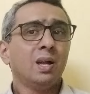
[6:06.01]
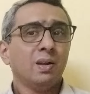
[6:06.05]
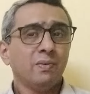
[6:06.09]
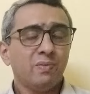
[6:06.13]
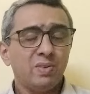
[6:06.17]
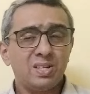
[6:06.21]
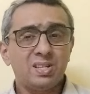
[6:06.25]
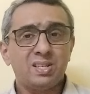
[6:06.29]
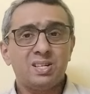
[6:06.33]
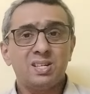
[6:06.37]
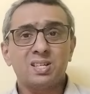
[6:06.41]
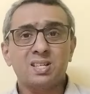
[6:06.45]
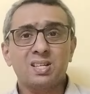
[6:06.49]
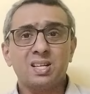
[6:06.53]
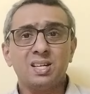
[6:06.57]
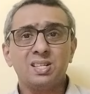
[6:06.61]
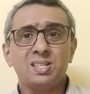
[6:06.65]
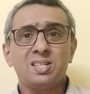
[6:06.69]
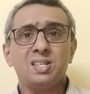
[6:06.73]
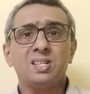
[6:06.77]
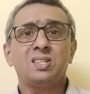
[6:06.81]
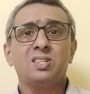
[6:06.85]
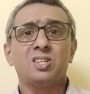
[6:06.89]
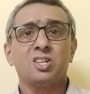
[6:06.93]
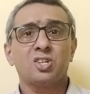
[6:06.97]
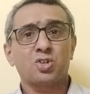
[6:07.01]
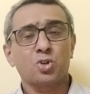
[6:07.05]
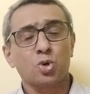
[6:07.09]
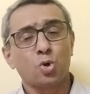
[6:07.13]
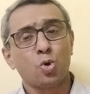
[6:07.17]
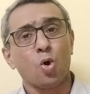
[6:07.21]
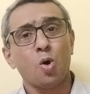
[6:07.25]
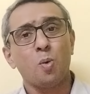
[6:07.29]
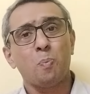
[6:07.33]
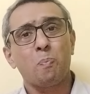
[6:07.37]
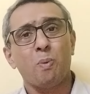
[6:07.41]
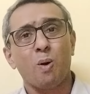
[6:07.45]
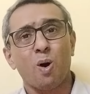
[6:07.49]
which discusses the
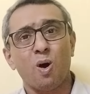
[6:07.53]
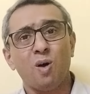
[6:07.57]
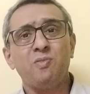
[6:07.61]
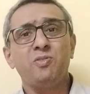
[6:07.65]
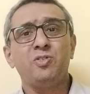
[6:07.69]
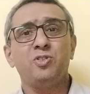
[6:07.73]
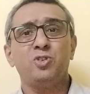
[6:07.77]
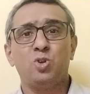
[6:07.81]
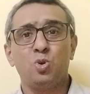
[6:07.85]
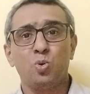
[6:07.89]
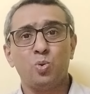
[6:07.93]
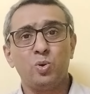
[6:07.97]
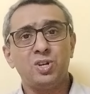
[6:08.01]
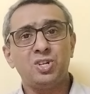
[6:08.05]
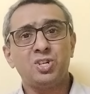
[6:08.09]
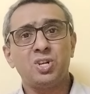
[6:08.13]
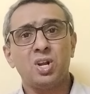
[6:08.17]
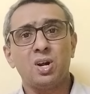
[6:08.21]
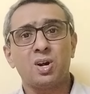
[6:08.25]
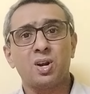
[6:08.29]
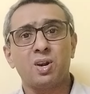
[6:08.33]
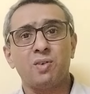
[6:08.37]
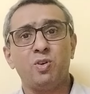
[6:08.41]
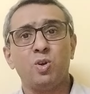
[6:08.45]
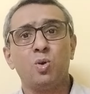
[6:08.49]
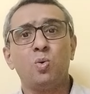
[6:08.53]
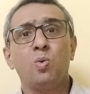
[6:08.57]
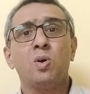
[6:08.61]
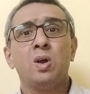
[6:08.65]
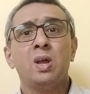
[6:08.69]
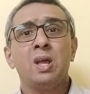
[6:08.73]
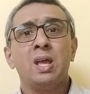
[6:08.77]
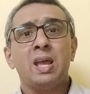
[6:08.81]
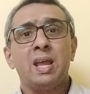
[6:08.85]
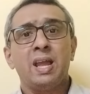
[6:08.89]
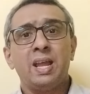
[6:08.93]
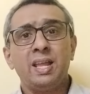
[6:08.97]
scope of judicial review